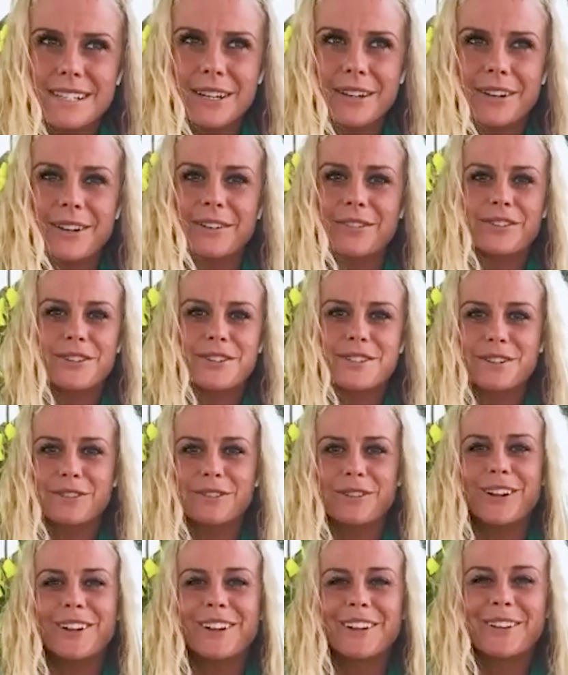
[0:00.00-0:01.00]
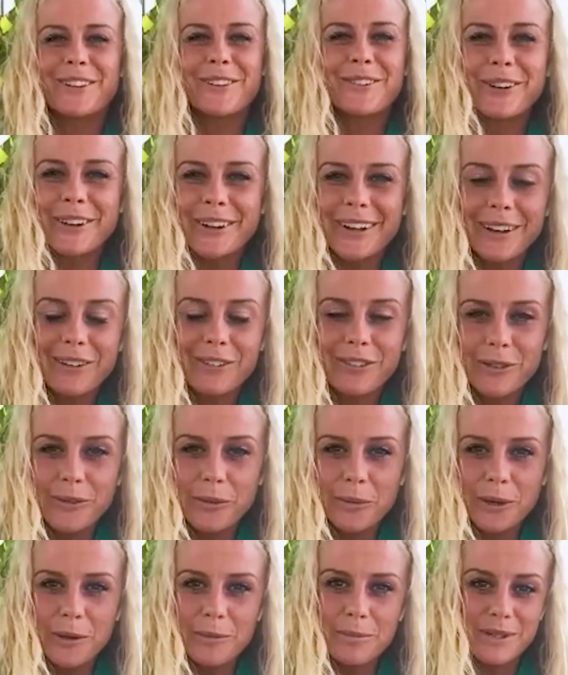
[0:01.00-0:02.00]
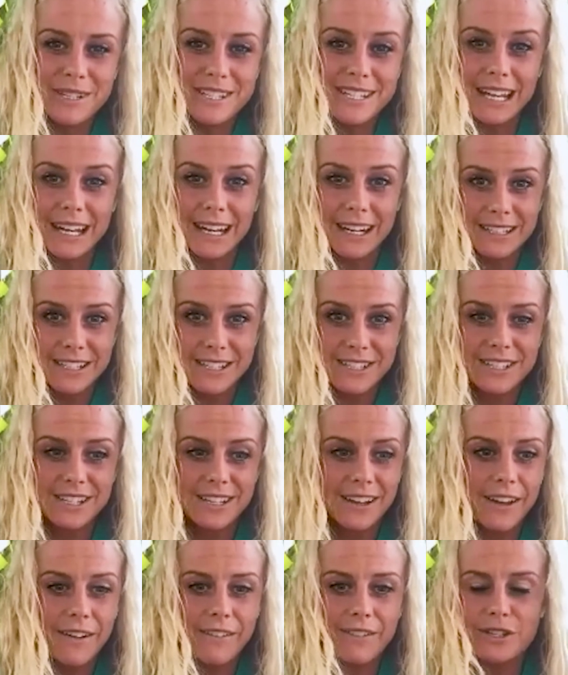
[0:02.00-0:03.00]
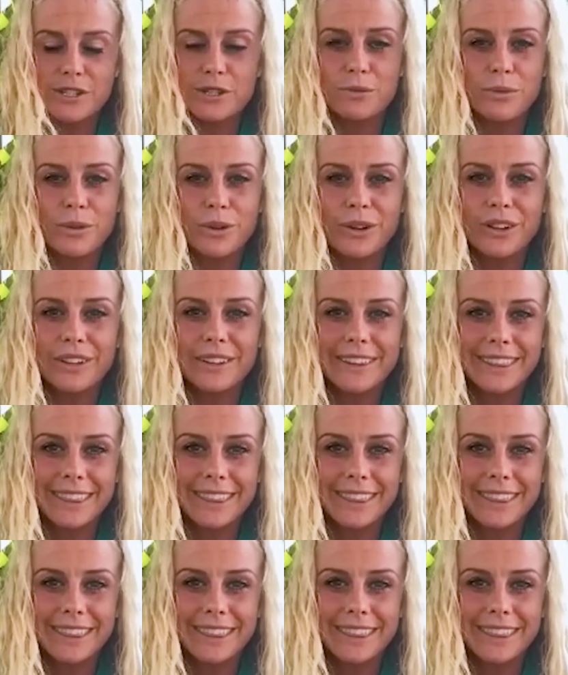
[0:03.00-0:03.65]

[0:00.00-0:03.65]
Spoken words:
Sarah, first of all, you're 1% of this world